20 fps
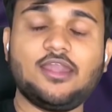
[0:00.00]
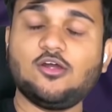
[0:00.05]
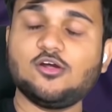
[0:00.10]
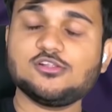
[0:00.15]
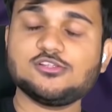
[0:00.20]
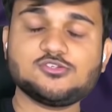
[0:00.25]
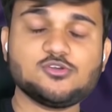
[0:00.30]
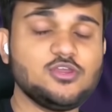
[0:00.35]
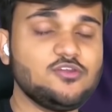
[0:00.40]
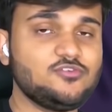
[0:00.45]

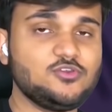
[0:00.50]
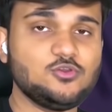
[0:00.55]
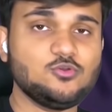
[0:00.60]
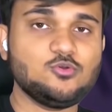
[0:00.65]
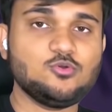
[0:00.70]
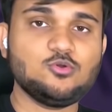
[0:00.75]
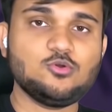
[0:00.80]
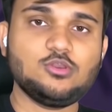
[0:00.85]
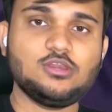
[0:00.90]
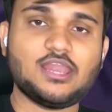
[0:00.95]
And also, if
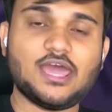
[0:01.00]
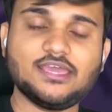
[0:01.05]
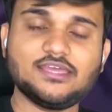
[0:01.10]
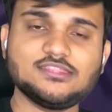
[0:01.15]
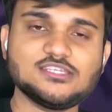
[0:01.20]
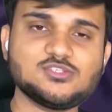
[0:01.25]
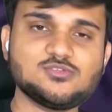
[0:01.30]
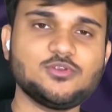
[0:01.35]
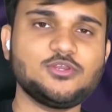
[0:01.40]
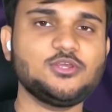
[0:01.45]
you
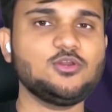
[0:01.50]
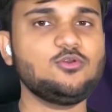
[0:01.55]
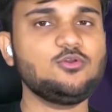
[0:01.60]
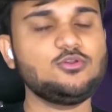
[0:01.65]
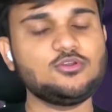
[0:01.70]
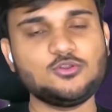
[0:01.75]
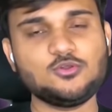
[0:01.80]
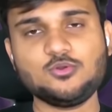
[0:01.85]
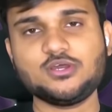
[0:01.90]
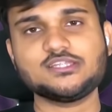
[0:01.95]
like this
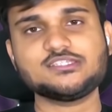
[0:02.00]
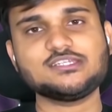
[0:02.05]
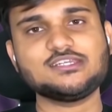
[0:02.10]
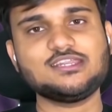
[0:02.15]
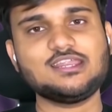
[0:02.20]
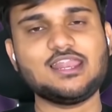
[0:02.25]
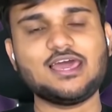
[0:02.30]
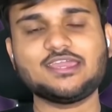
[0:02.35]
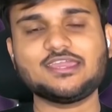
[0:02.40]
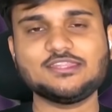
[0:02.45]
video, do
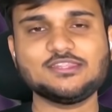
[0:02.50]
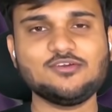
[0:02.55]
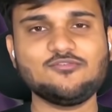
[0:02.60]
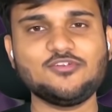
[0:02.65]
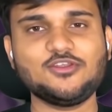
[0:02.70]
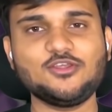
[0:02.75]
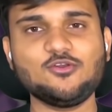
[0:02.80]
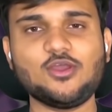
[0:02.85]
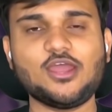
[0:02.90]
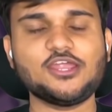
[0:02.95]
consider liking the
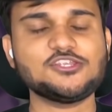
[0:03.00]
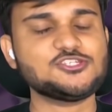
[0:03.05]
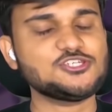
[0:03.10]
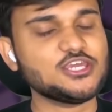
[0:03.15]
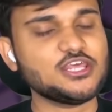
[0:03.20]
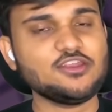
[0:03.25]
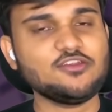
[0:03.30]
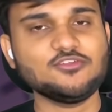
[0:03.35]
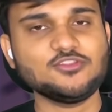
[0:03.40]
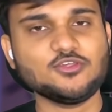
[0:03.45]
video and
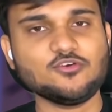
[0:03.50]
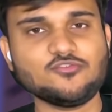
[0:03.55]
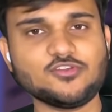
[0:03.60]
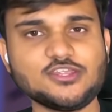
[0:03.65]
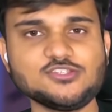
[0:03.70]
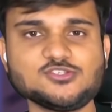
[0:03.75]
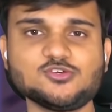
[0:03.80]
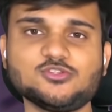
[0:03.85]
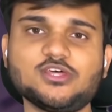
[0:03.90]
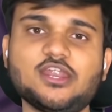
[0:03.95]
share it with your
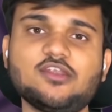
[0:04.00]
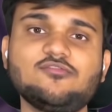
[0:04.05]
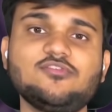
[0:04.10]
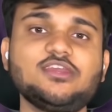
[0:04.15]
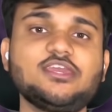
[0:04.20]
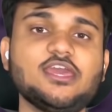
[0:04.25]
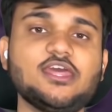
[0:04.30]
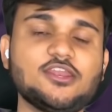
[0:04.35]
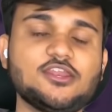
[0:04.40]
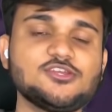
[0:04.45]
friends so that
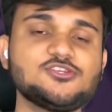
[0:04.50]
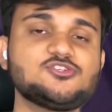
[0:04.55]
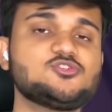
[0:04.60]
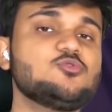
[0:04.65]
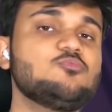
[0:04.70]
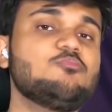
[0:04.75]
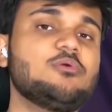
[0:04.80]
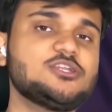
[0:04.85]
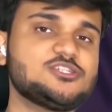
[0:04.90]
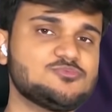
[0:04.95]
we can
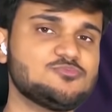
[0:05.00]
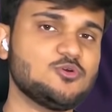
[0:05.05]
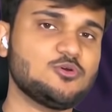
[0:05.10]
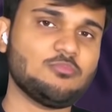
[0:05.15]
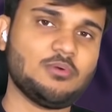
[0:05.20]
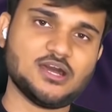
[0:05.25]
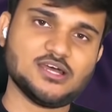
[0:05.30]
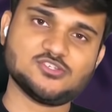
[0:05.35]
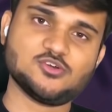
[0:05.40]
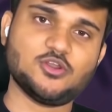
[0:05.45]
reach to much
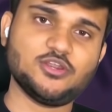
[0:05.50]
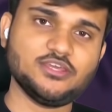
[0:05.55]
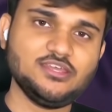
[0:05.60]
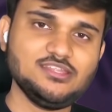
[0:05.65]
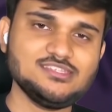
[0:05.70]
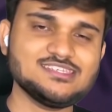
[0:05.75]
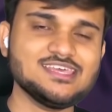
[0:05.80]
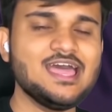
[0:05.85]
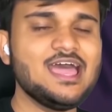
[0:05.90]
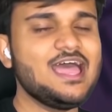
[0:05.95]
more mass
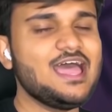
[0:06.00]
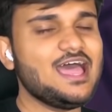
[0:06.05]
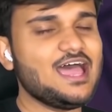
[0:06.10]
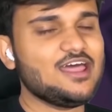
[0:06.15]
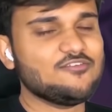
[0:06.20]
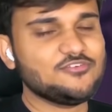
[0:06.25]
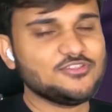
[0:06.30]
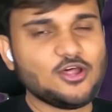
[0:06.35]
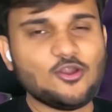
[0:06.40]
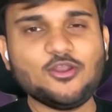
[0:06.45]
audience.
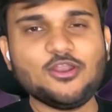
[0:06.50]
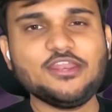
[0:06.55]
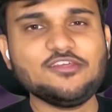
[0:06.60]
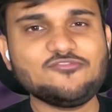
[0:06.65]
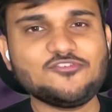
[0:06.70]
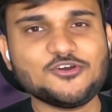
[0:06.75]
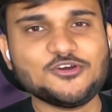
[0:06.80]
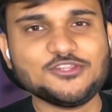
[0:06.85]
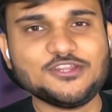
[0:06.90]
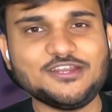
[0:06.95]
And without
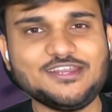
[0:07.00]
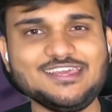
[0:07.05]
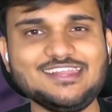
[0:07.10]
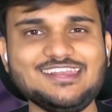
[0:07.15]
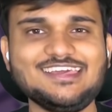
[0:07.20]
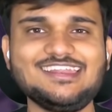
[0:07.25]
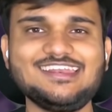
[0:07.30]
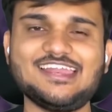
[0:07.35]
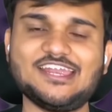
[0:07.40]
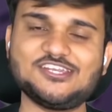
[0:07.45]
any further
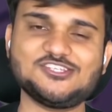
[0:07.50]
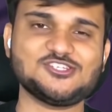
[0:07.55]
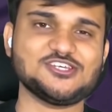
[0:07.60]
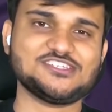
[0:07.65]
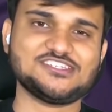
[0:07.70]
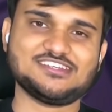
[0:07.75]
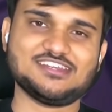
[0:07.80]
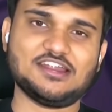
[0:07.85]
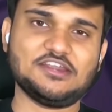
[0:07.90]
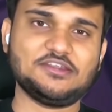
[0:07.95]
delay, let's
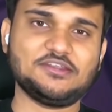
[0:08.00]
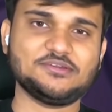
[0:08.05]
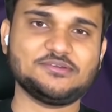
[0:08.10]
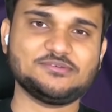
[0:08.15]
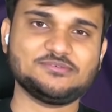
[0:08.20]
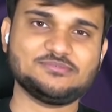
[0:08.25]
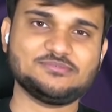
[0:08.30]
just start.